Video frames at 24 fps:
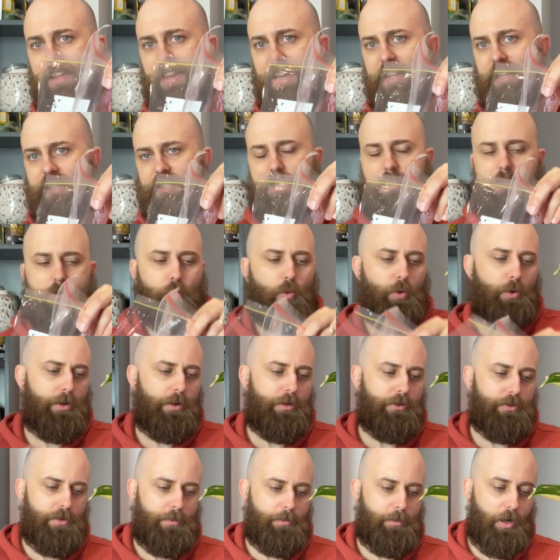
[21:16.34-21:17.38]
that excess water
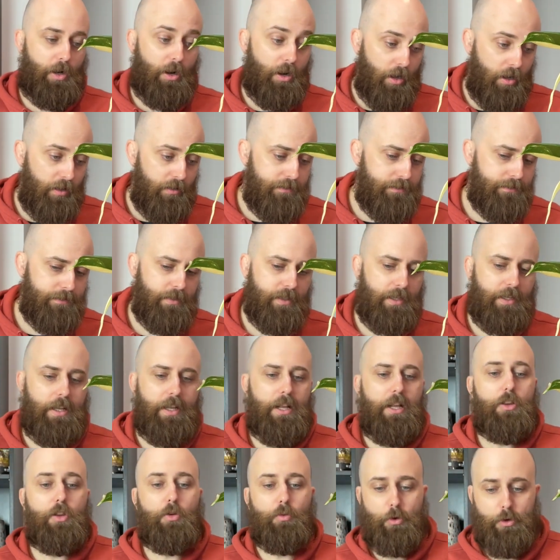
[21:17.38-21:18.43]
to drip off,
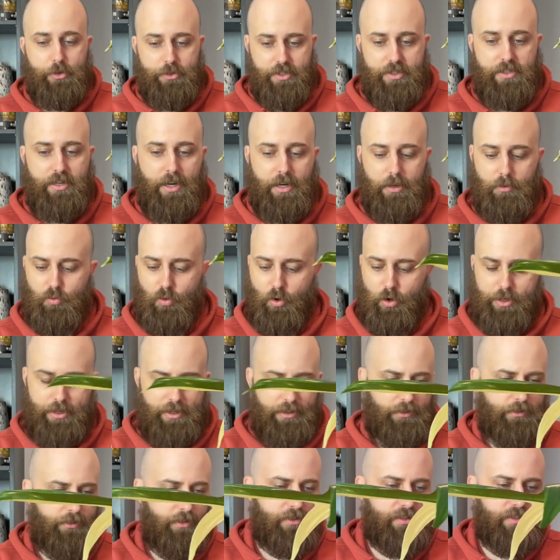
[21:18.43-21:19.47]
the roots started
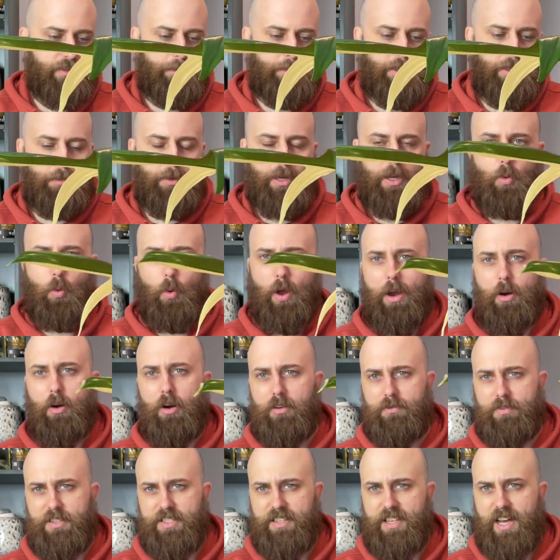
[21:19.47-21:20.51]
rotting. So something to be aware
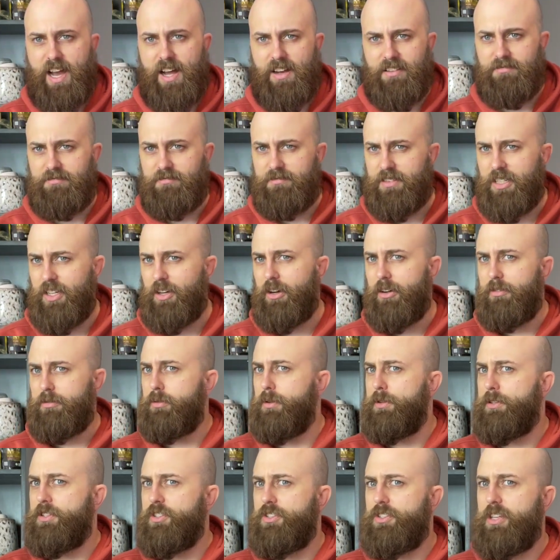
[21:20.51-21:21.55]
of is that, if
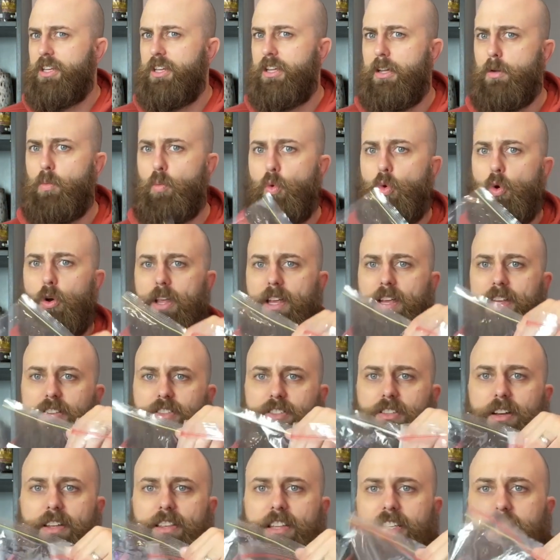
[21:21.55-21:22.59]
roots are sitting in water
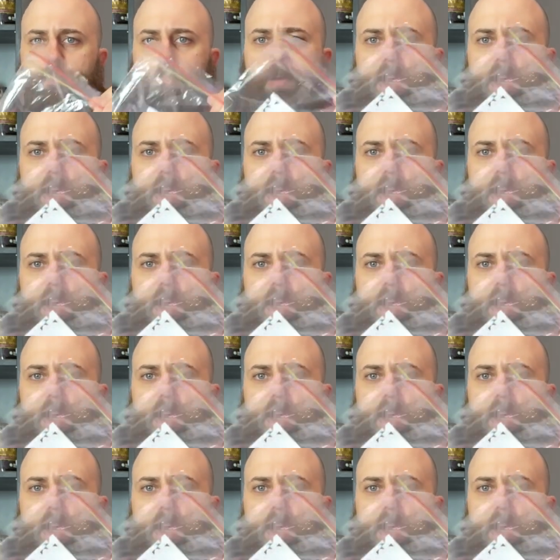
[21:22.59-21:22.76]
inside these